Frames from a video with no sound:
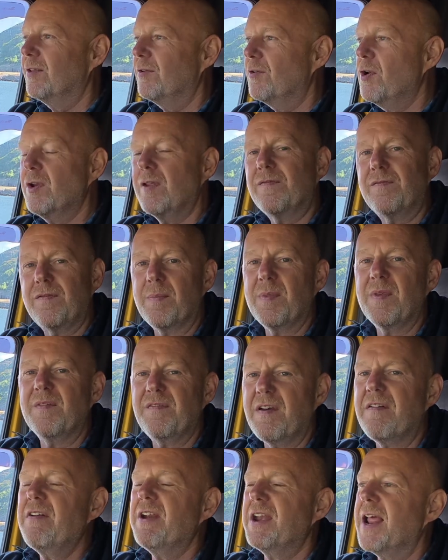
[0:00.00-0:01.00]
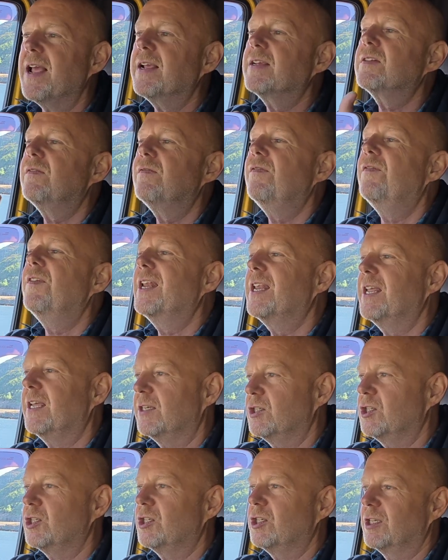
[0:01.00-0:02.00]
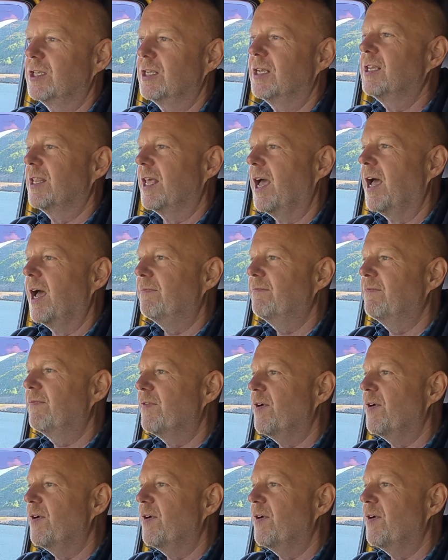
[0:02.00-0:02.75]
They're only from the very next village that I'm